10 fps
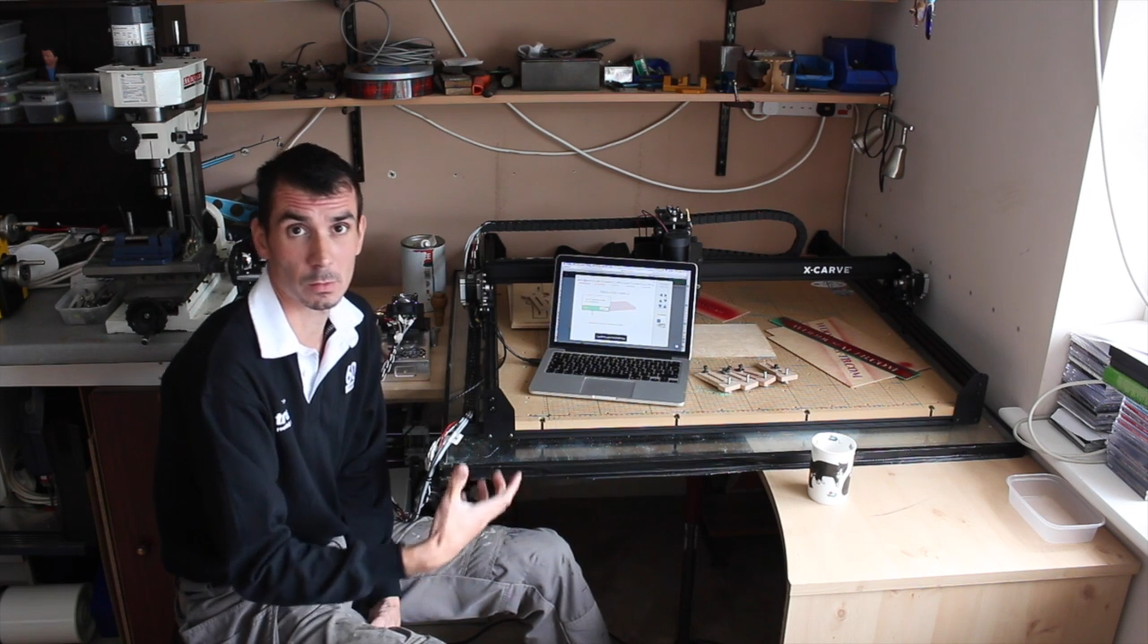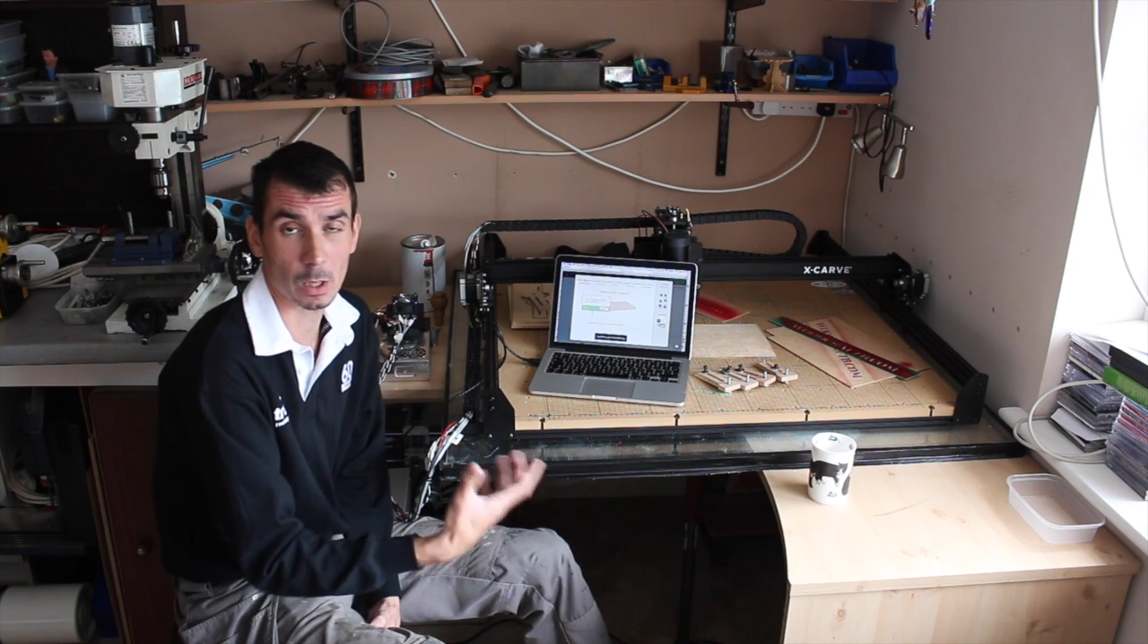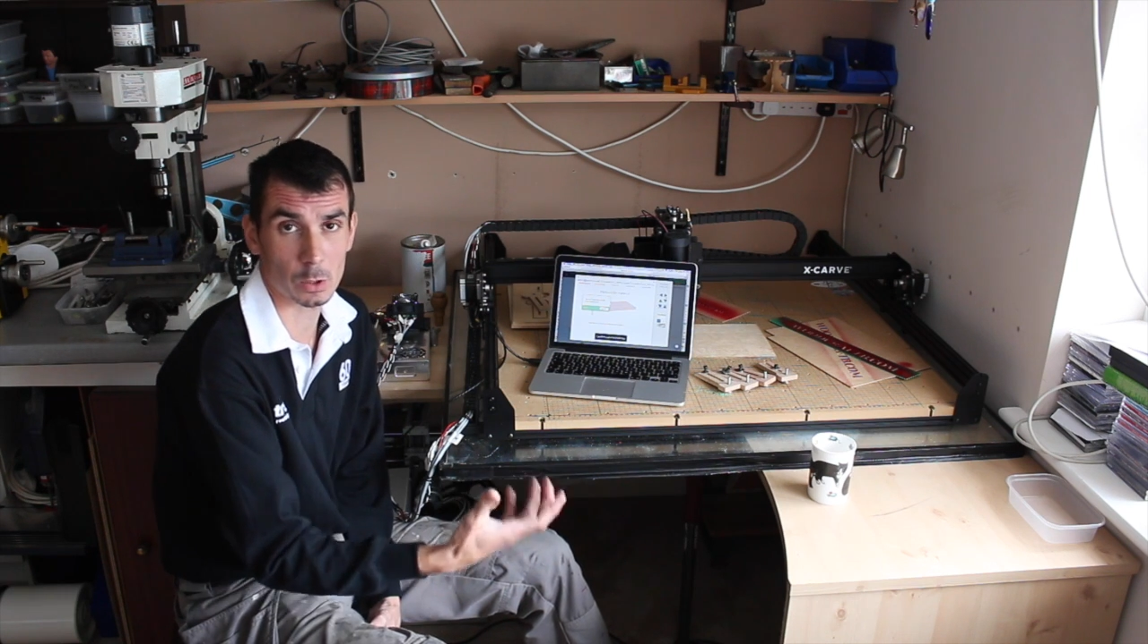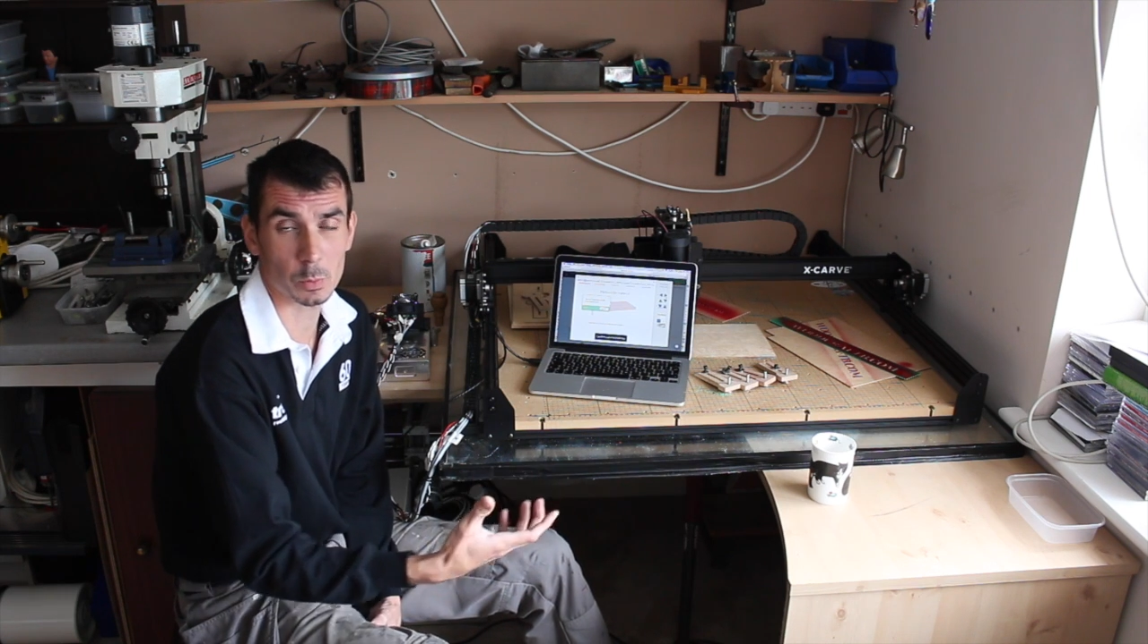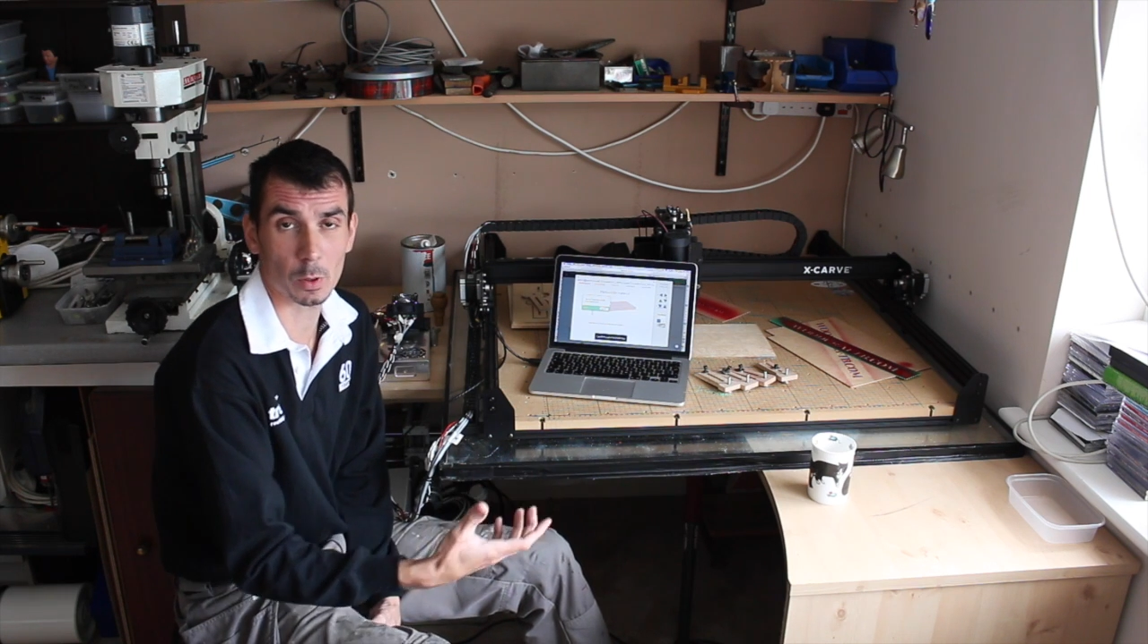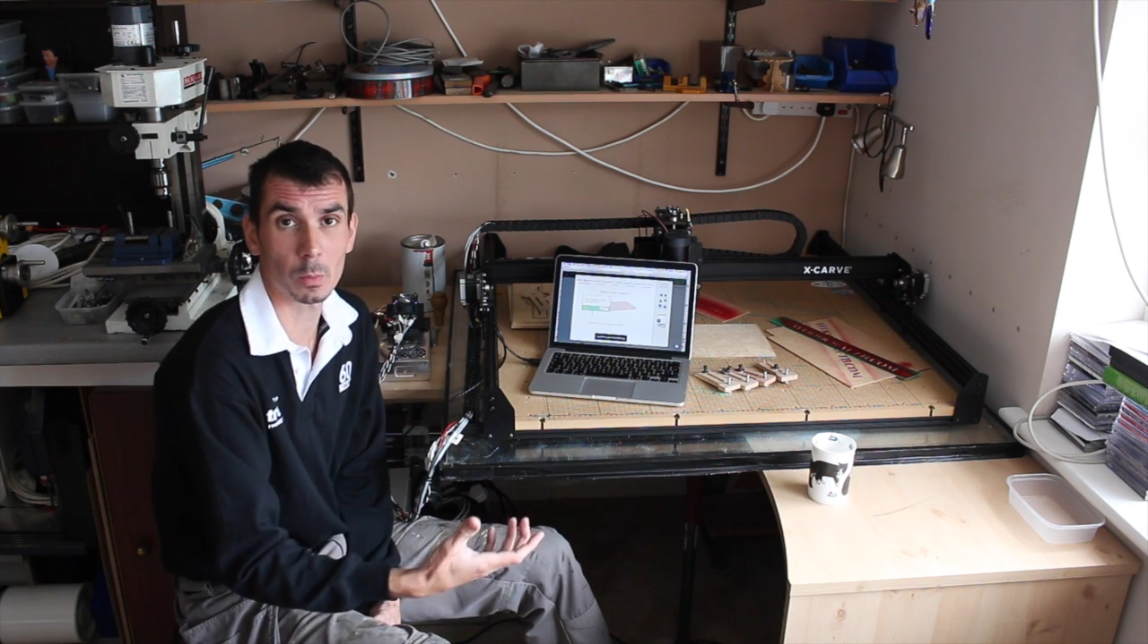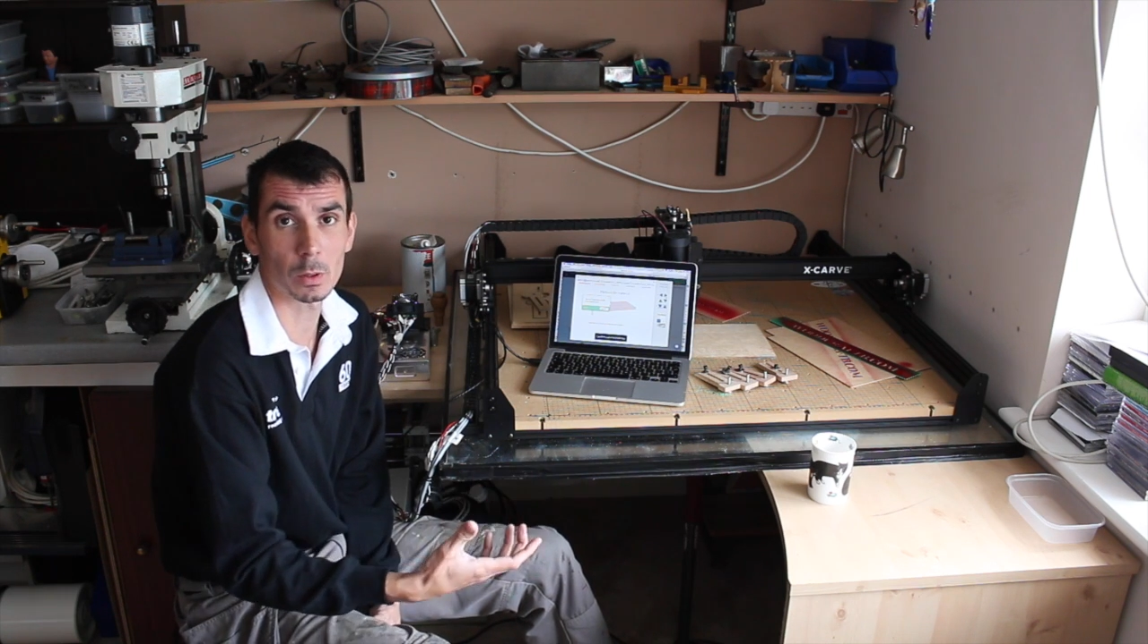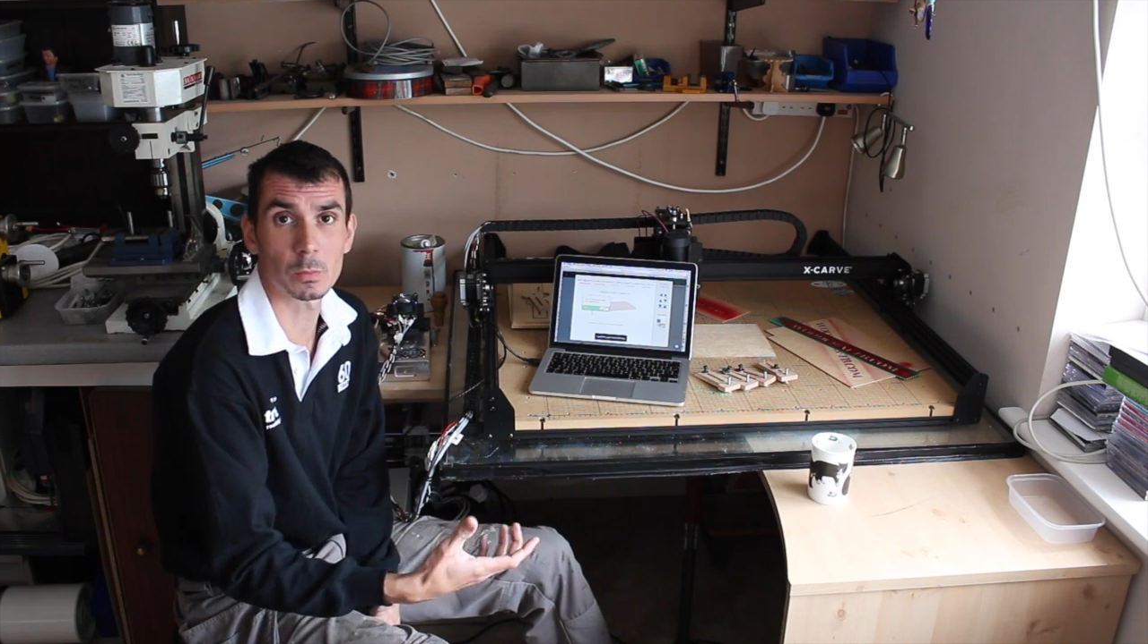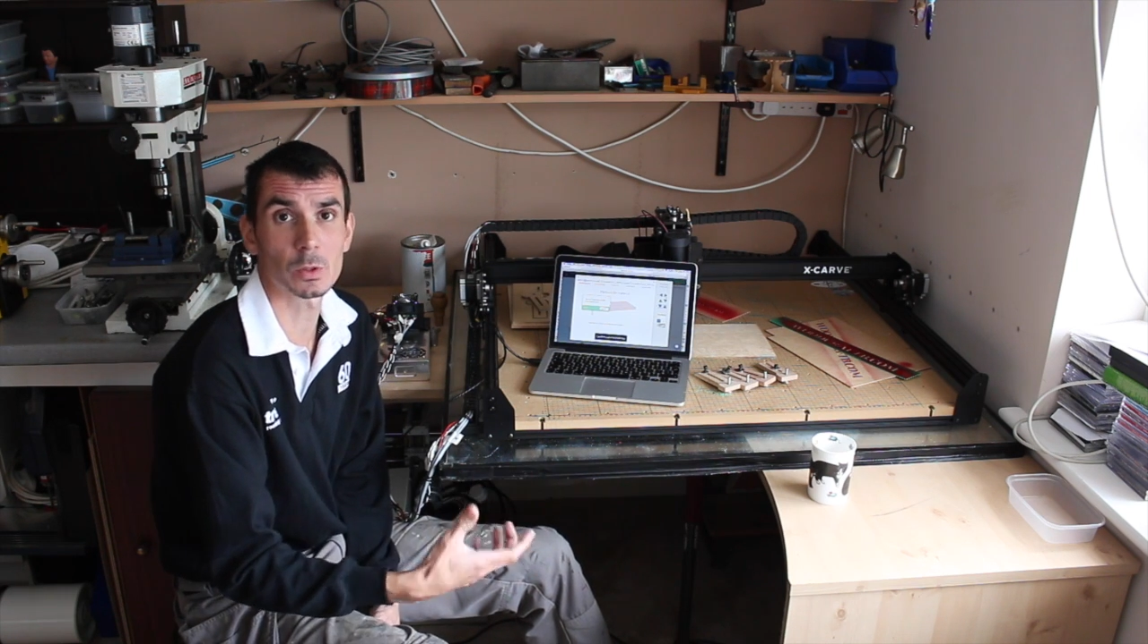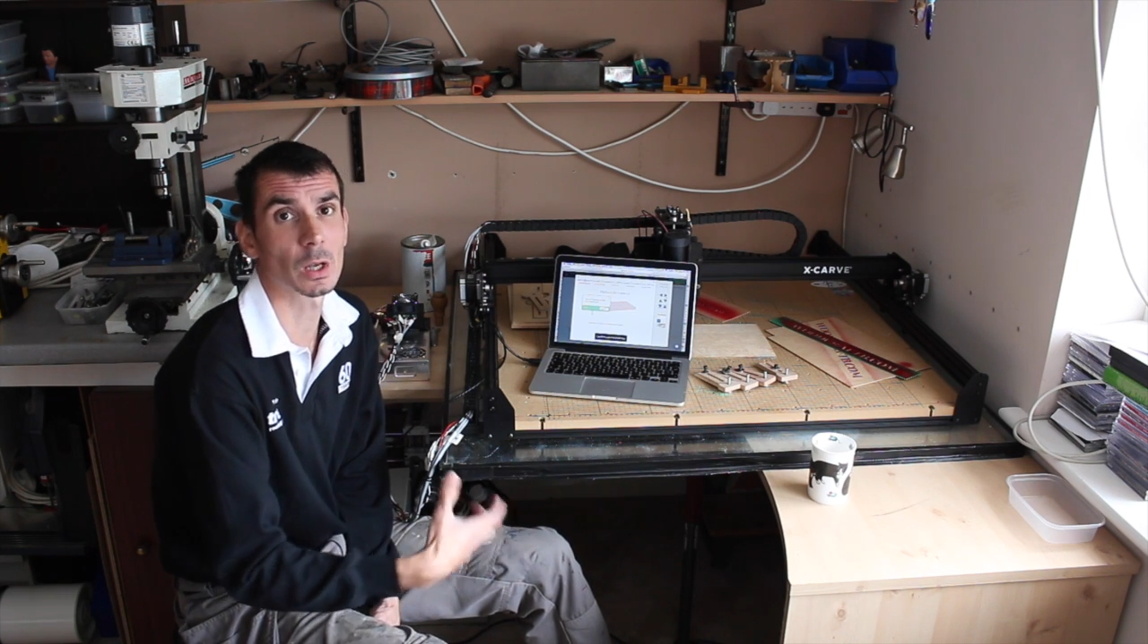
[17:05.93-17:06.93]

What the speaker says: those problems